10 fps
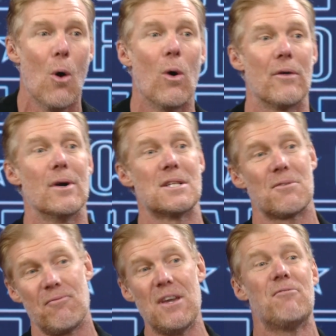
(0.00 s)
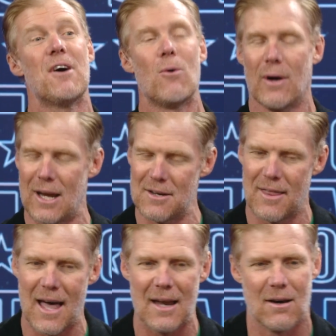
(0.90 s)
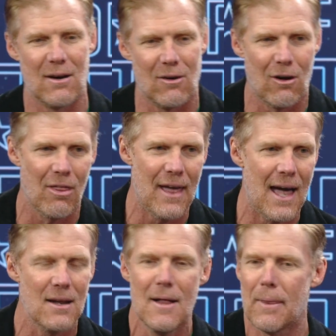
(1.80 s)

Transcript: whether it's FIFA, and we'll get into that, all of that,